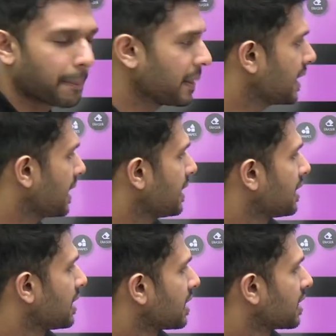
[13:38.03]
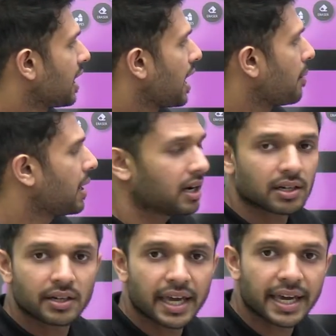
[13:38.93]
Dekhle,
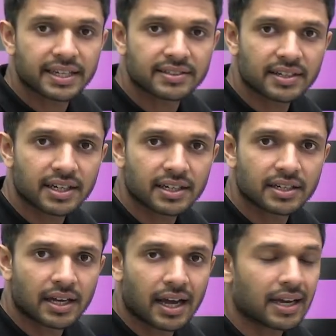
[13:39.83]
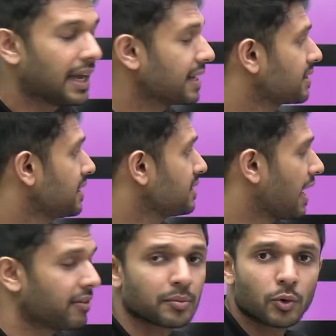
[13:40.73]
gamma, X-ray, X-ray is
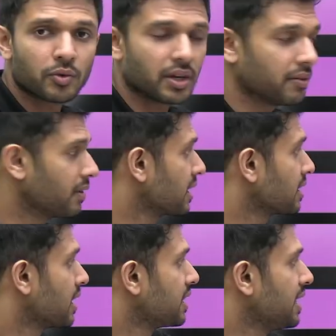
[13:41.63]
having more wavelength.